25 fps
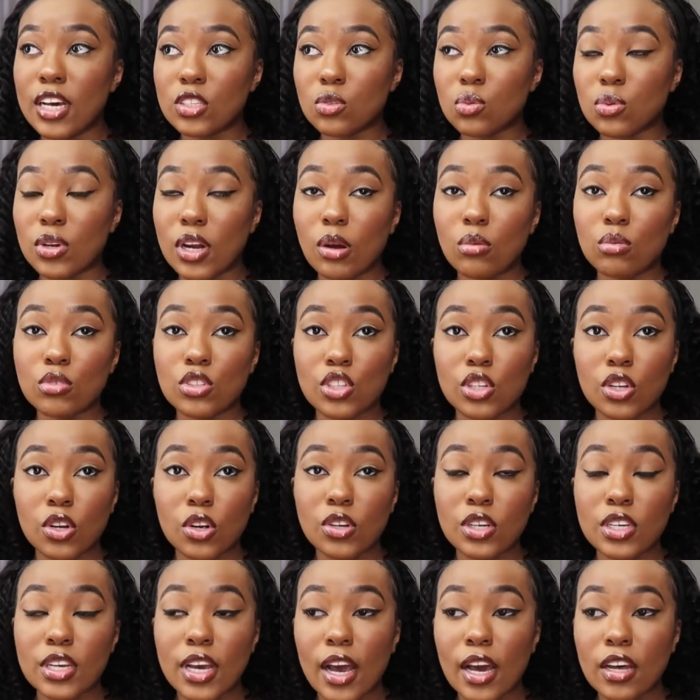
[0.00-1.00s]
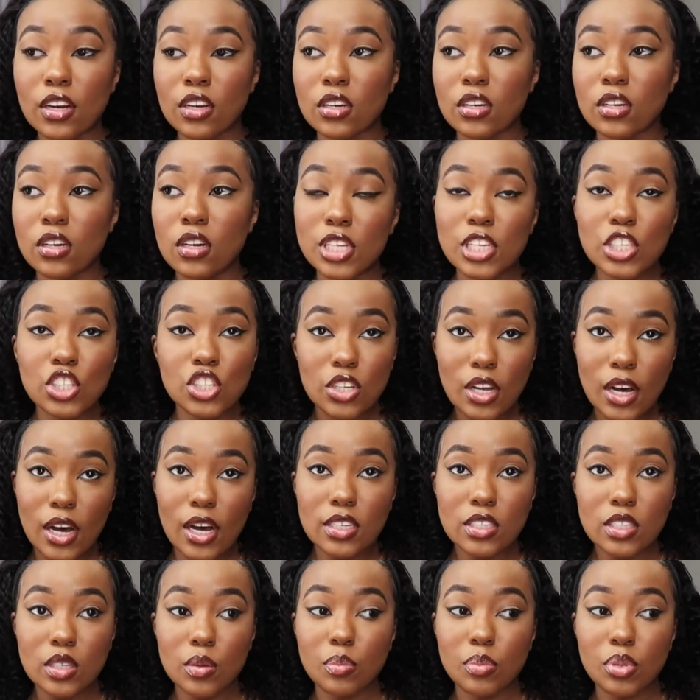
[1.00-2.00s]
that's when I was learning how to bleach
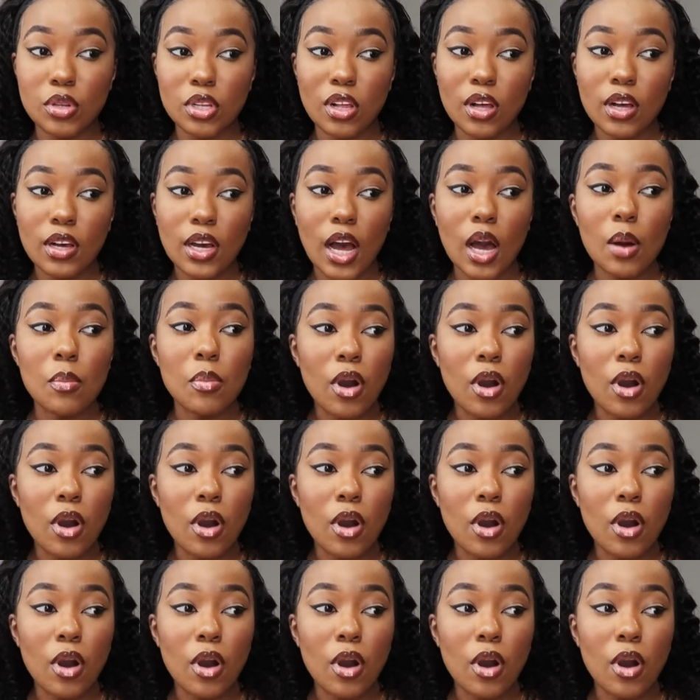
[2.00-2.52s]
knots and pluck I